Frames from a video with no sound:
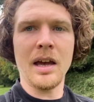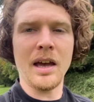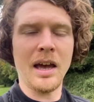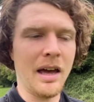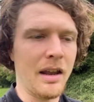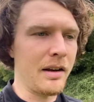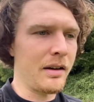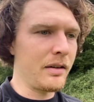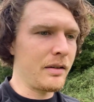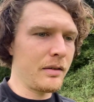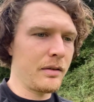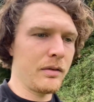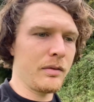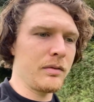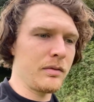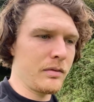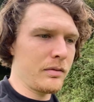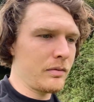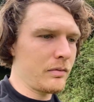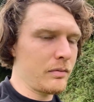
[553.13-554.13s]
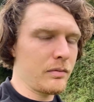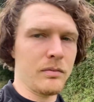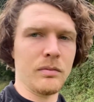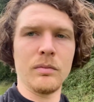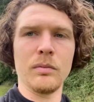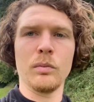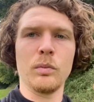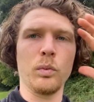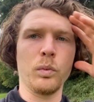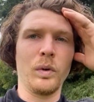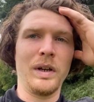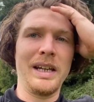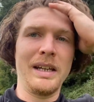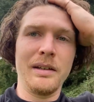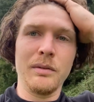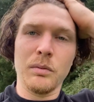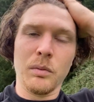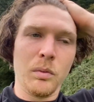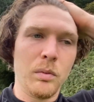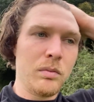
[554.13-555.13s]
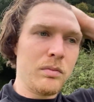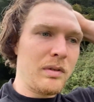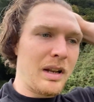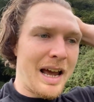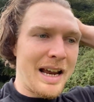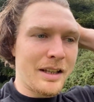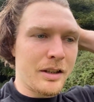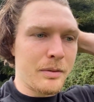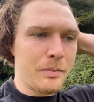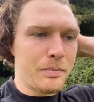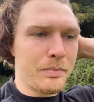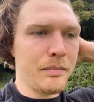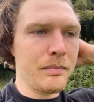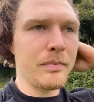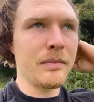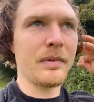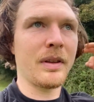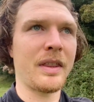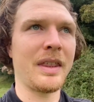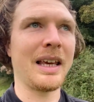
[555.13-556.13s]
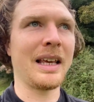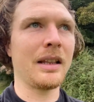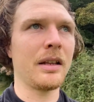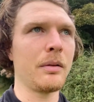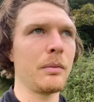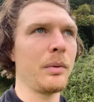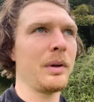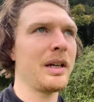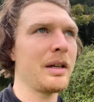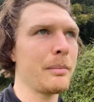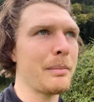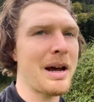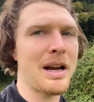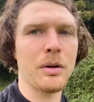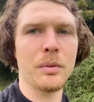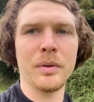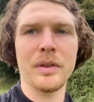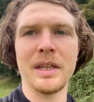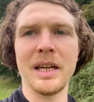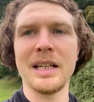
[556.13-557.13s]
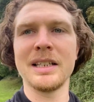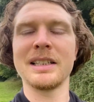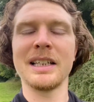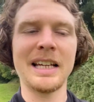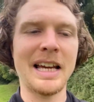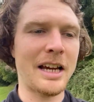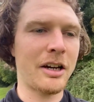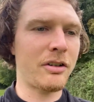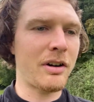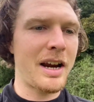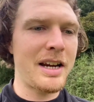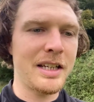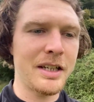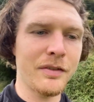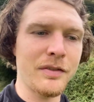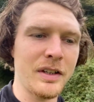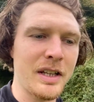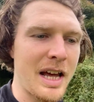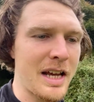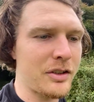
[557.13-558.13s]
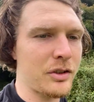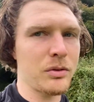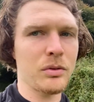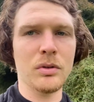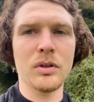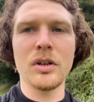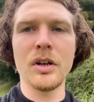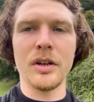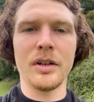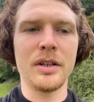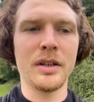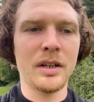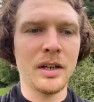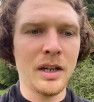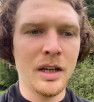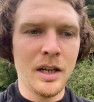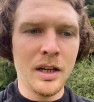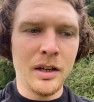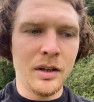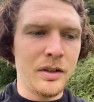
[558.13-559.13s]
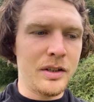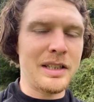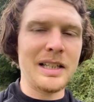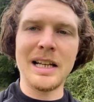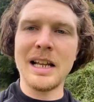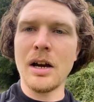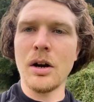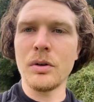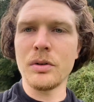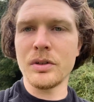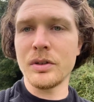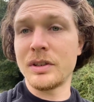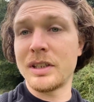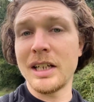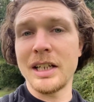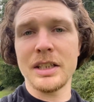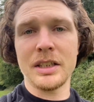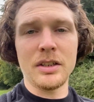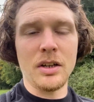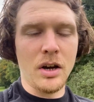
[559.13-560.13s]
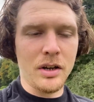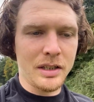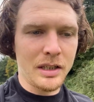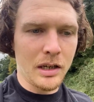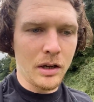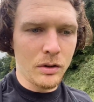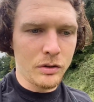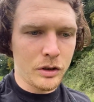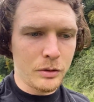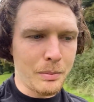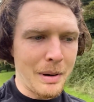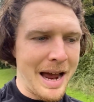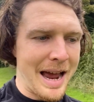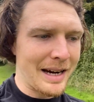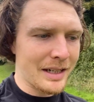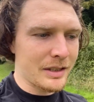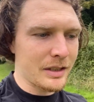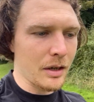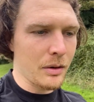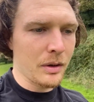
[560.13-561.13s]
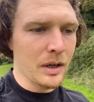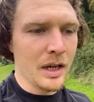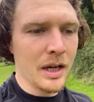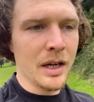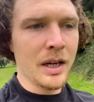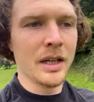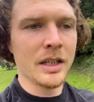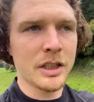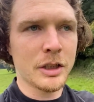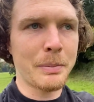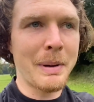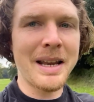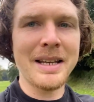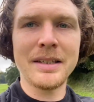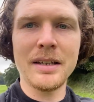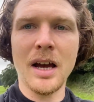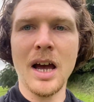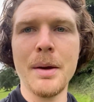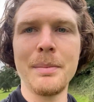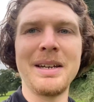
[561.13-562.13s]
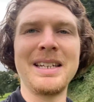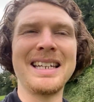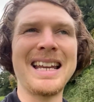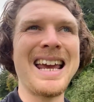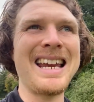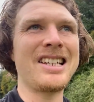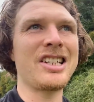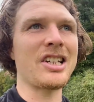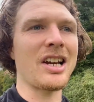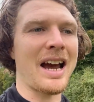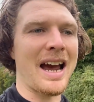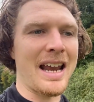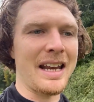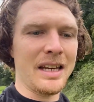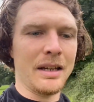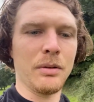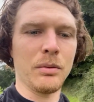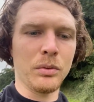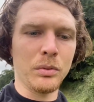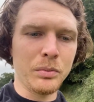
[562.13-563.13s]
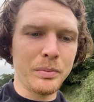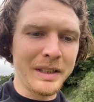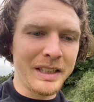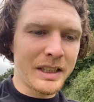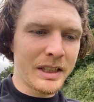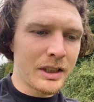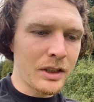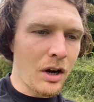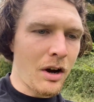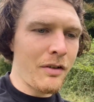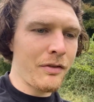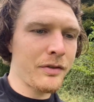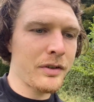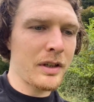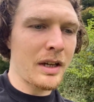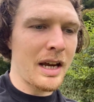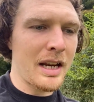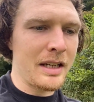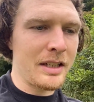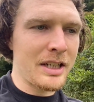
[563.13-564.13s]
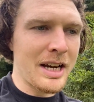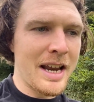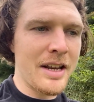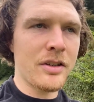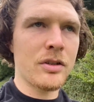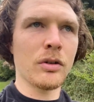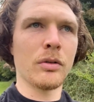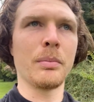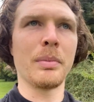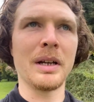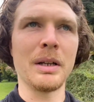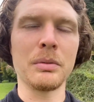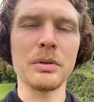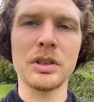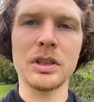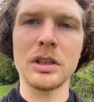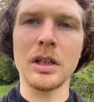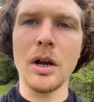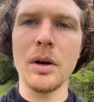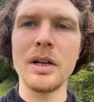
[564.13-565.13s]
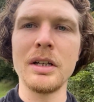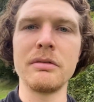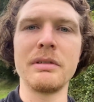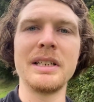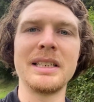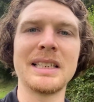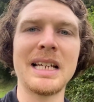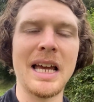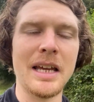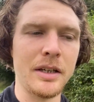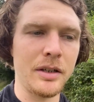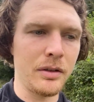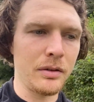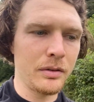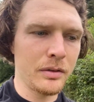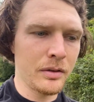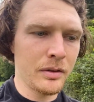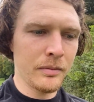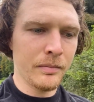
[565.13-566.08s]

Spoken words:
And we like to think that we can meddle with things and get creative, and that's all good until it's not, until it holds you back. So spend time in nature, and it will be soft and gentle, but it will slowly reset you.